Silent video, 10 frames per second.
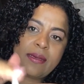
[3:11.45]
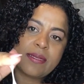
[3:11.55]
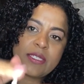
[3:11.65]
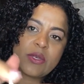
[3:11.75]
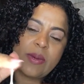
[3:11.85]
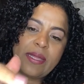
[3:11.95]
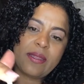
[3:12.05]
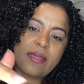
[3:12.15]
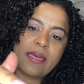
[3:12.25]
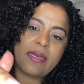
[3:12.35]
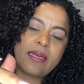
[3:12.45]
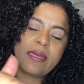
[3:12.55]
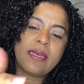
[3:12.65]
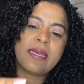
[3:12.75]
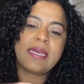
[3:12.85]
It's quite thick.
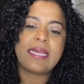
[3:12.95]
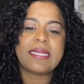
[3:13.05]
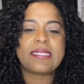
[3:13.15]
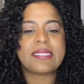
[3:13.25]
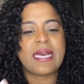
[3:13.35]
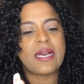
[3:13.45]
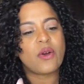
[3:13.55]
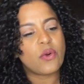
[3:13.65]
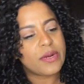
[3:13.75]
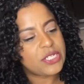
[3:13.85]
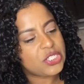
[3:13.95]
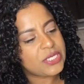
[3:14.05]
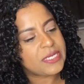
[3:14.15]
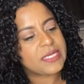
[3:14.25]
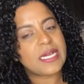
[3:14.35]
It's
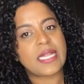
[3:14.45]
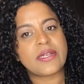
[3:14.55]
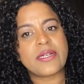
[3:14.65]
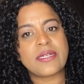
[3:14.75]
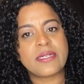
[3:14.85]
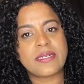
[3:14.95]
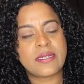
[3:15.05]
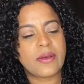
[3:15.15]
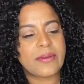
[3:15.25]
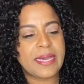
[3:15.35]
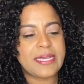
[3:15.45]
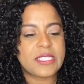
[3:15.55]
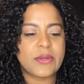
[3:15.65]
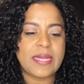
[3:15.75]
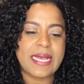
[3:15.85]
orangey in color. Okay,
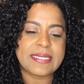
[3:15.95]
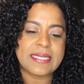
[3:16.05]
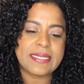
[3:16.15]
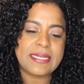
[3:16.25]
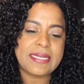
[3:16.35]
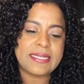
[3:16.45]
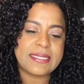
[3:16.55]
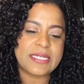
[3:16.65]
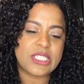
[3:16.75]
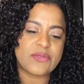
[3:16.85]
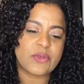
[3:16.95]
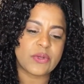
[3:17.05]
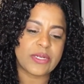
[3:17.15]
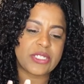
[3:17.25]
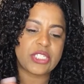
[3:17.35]
so it has a little tinge of
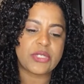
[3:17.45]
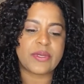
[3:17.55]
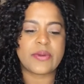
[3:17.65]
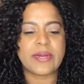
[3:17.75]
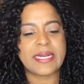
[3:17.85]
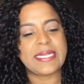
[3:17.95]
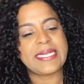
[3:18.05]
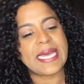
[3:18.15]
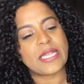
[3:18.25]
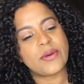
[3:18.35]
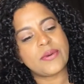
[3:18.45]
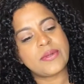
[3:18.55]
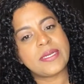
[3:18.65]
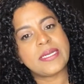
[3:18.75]
orange to it, or a yellow.